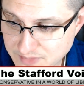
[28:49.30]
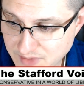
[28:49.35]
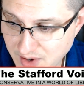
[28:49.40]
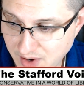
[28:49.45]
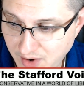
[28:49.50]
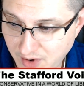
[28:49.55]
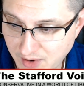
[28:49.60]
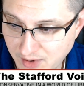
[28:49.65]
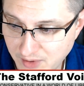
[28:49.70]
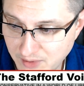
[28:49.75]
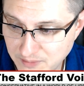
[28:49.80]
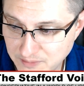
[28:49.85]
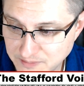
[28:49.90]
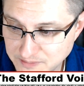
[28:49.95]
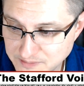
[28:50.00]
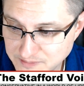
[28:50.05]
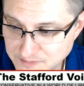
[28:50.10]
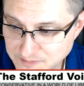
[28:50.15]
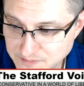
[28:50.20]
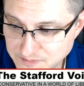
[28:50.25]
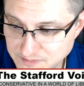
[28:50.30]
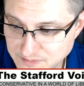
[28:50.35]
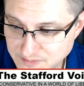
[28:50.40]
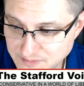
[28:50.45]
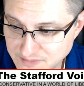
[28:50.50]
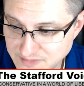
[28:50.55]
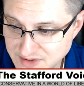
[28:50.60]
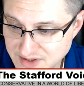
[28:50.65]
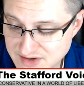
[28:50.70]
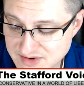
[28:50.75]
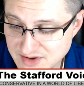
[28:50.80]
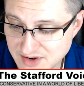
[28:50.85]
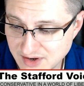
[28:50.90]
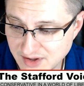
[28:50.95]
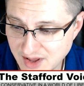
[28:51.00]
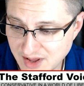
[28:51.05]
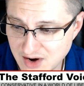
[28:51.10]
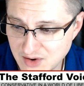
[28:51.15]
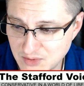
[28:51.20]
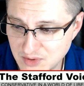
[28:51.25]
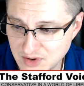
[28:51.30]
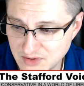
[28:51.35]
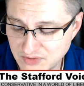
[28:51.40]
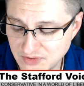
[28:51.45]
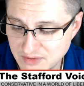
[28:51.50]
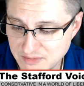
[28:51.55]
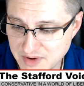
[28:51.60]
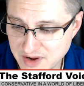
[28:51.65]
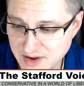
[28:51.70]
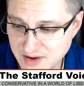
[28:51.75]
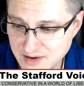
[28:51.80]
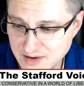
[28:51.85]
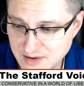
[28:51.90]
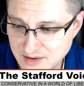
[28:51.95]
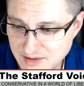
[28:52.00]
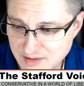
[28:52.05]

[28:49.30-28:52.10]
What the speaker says: Uh-oh. Is it a lot of work for me?